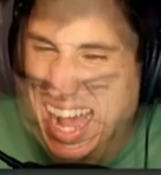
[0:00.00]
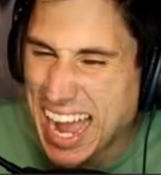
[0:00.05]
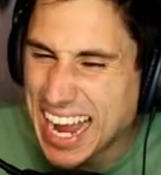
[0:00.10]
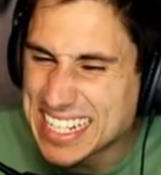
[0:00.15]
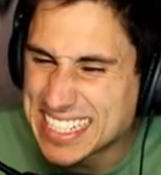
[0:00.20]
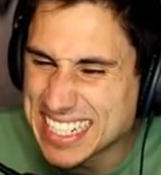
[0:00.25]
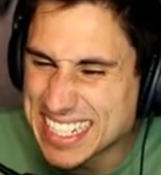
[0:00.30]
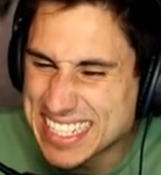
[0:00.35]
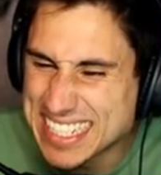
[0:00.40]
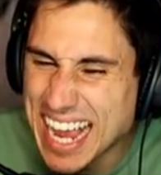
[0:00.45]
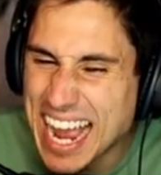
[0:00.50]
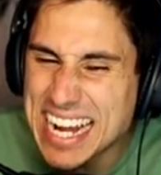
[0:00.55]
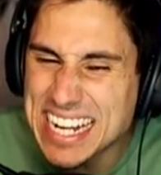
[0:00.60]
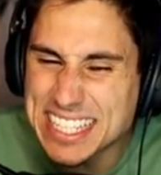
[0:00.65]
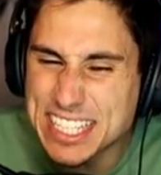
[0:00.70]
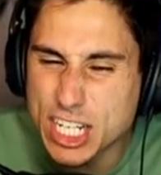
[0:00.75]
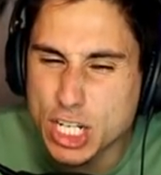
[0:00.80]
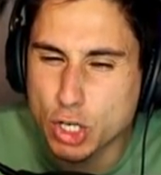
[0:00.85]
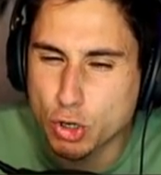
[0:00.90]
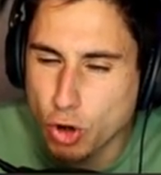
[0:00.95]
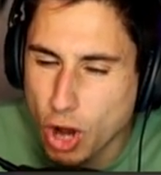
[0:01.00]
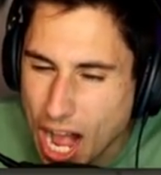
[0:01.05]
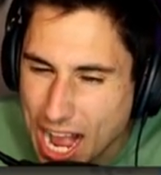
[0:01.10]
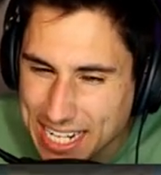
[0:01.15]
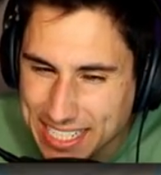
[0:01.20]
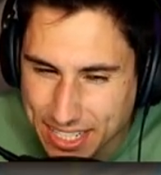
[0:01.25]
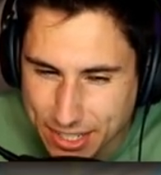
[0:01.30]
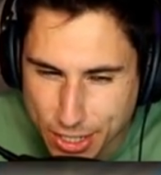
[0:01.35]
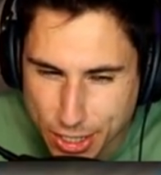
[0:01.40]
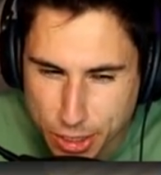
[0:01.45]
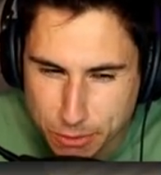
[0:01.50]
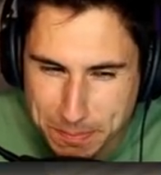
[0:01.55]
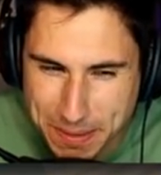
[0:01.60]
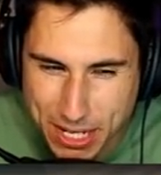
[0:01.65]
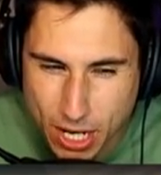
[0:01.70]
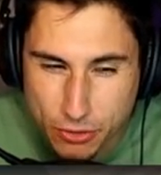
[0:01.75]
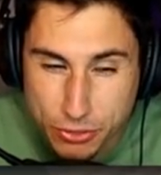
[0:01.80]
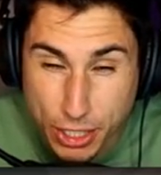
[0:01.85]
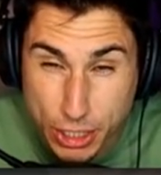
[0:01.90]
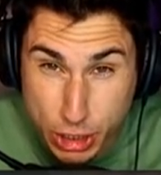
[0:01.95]
I decided to grind a little
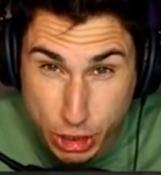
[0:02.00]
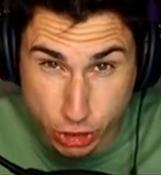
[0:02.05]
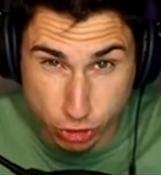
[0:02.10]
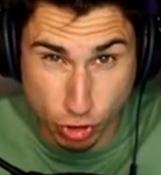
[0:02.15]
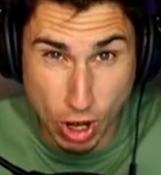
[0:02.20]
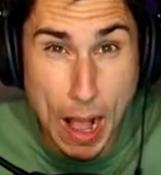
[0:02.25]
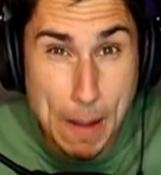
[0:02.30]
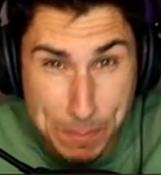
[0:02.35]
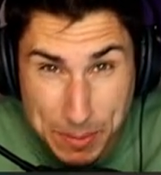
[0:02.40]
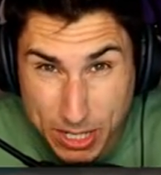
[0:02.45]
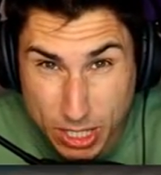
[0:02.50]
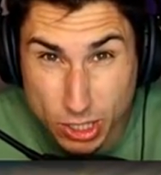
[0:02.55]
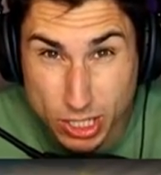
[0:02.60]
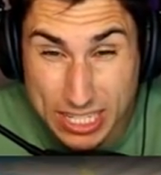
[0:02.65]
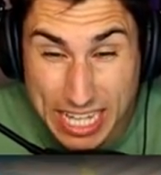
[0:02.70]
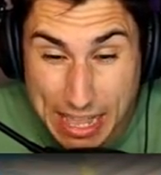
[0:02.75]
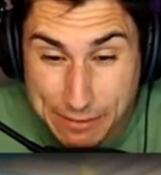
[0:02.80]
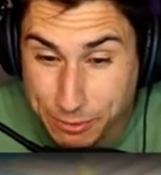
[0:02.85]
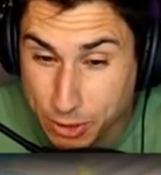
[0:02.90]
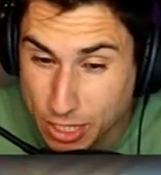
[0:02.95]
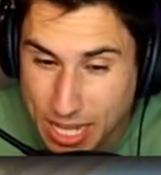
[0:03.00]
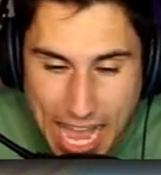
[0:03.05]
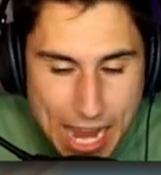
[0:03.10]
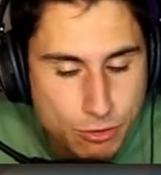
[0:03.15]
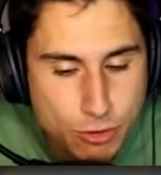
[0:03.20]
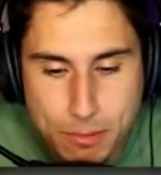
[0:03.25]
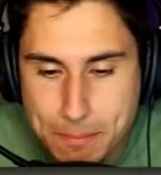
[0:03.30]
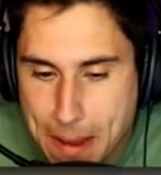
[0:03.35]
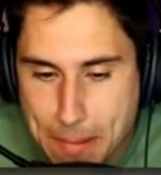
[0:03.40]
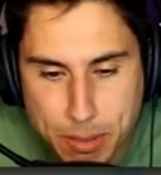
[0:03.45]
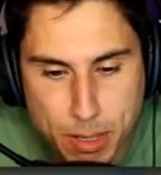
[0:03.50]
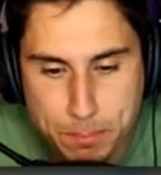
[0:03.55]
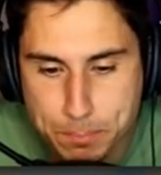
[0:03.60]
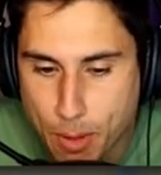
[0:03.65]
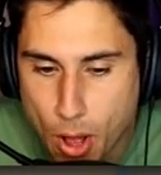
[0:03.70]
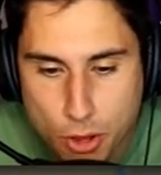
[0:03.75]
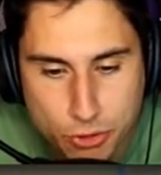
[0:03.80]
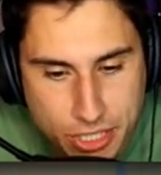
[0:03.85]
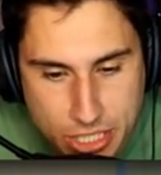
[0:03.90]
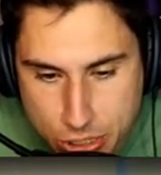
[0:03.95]
bit on the tropical level. I remember
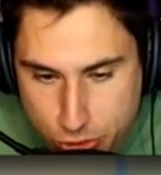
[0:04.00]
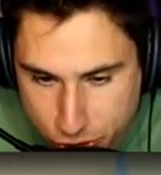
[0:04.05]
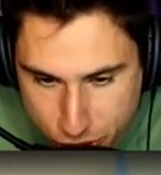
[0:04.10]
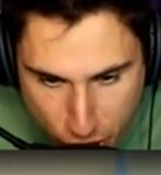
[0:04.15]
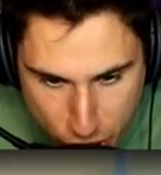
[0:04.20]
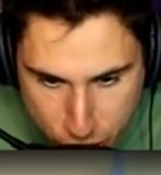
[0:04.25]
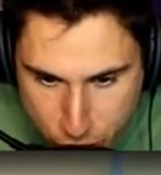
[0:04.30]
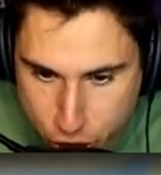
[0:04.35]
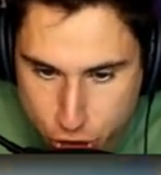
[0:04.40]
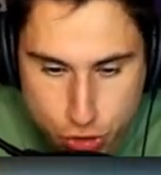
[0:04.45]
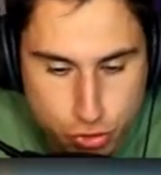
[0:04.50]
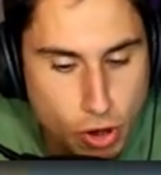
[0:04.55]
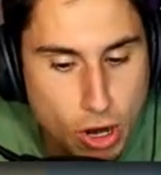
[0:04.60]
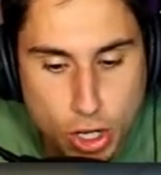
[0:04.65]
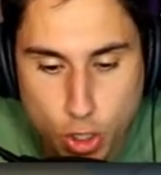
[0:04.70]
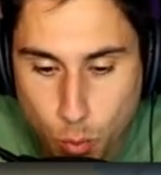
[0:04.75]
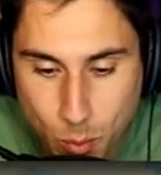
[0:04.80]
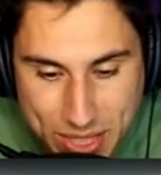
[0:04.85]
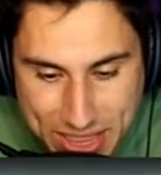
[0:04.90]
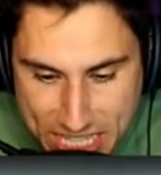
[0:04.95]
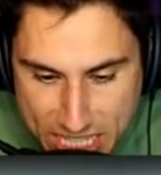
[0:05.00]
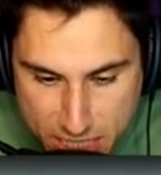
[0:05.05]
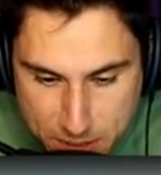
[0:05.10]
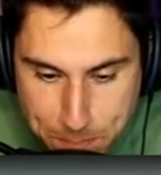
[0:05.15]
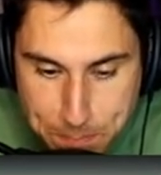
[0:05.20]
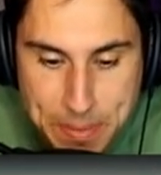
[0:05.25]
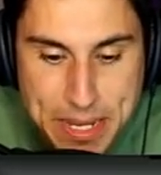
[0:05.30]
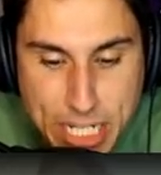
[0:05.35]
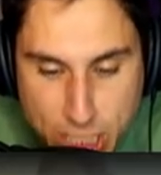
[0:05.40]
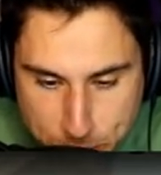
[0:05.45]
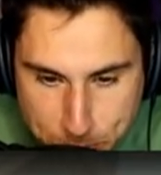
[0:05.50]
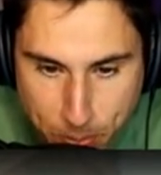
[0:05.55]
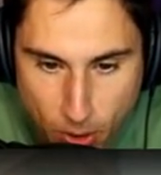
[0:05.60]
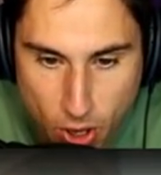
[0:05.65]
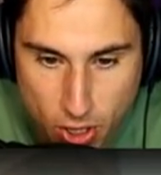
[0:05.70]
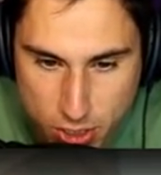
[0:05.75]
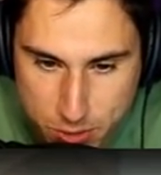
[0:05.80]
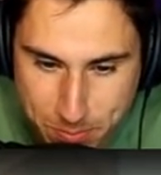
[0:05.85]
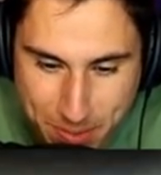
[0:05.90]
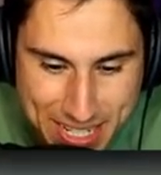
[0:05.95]
Baldi used to struggle with these beach
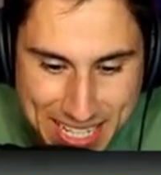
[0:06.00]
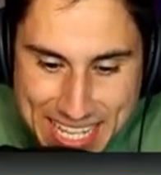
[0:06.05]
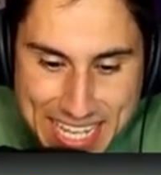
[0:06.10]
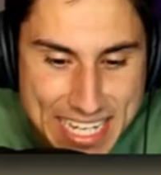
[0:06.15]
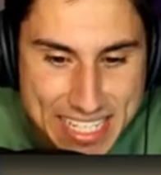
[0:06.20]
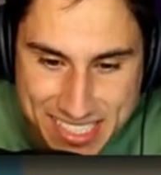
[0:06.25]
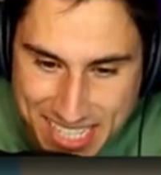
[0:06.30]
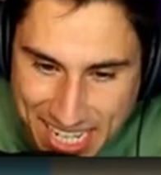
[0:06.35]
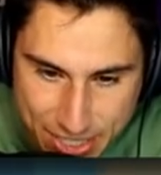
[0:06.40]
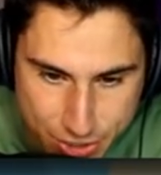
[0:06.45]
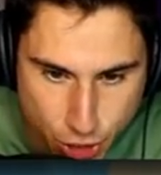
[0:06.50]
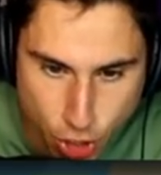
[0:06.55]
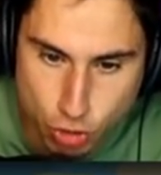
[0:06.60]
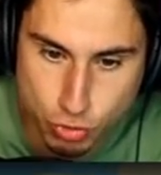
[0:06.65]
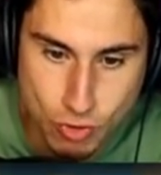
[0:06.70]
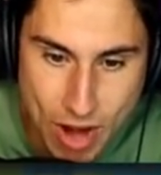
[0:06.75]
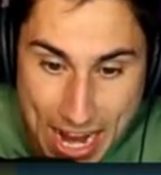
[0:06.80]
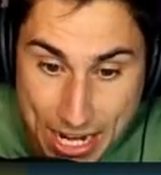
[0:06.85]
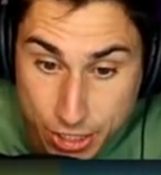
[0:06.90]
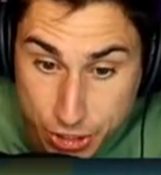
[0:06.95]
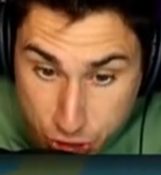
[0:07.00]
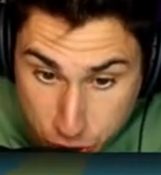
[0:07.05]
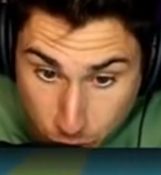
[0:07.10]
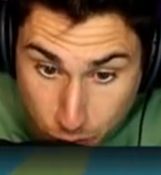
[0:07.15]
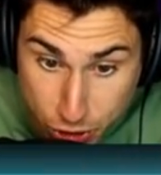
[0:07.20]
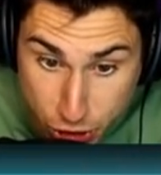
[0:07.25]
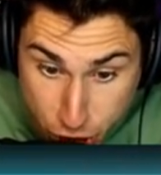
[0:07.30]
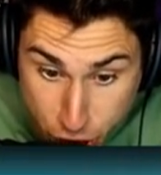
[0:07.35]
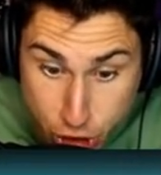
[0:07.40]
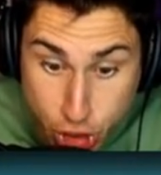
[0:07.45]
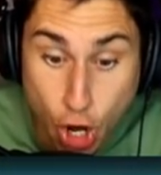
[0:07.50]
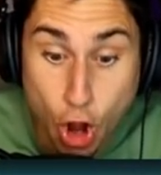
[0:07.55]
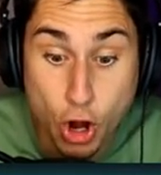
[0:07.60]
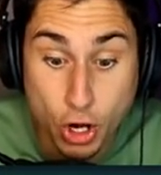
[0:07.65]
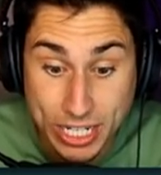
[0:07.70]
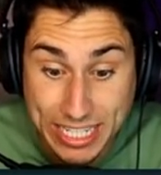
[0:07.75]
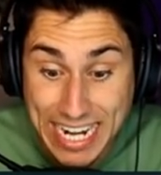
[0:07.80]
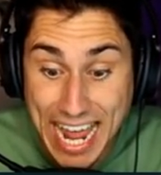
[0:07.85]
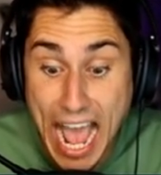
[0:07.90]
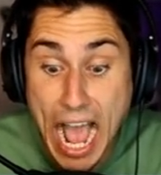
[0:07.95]
balls, but he is a Tyrannosaurus
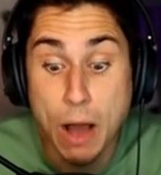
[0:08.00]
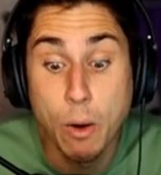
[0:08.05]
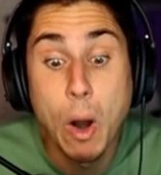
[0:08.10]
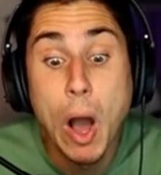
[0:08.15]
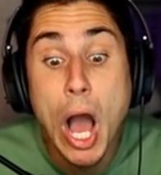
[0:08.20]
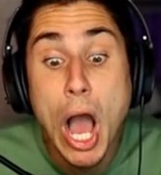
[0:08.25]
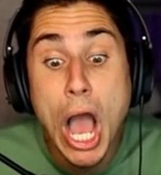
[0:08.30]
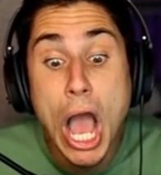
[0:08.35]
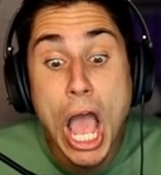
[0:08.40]
chonk now.